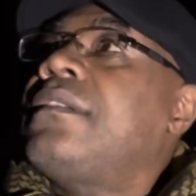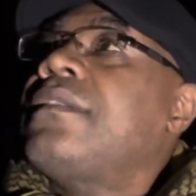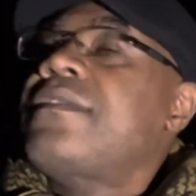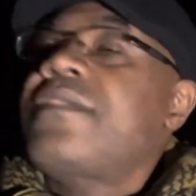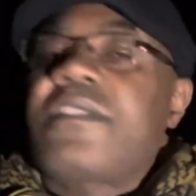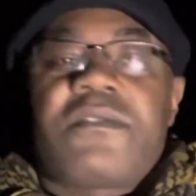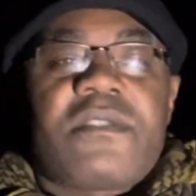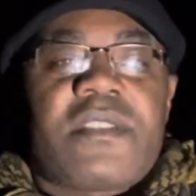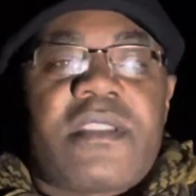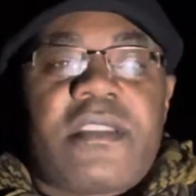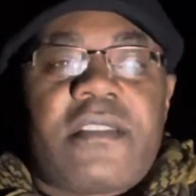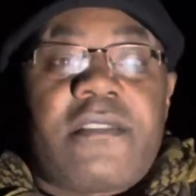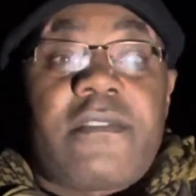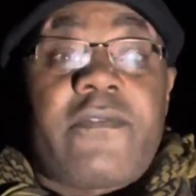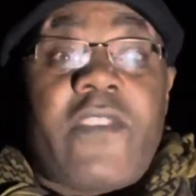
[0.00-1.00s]
It's interesting,
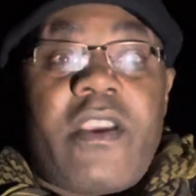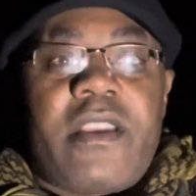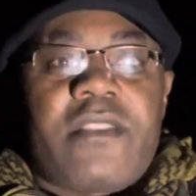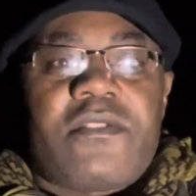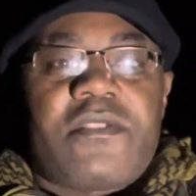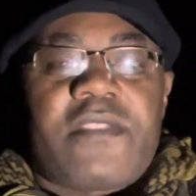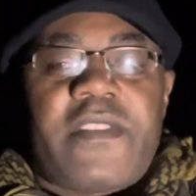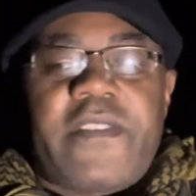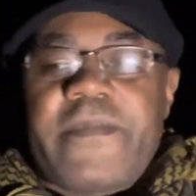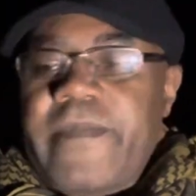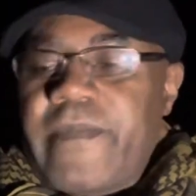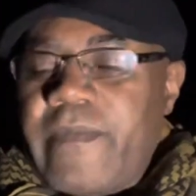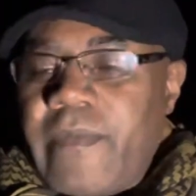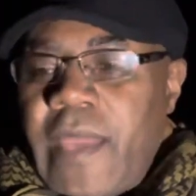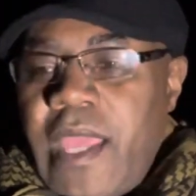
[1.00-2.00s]
very interesting.
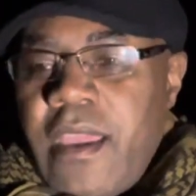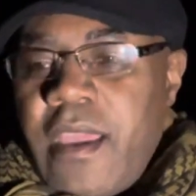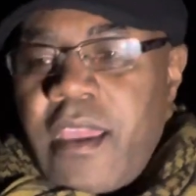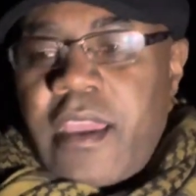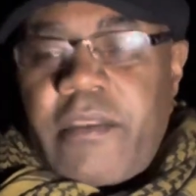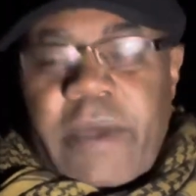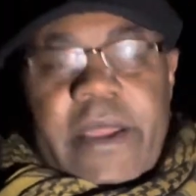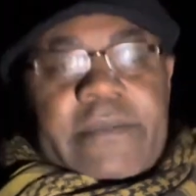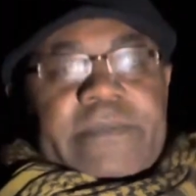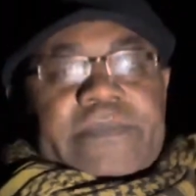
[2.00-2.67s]
Anyway,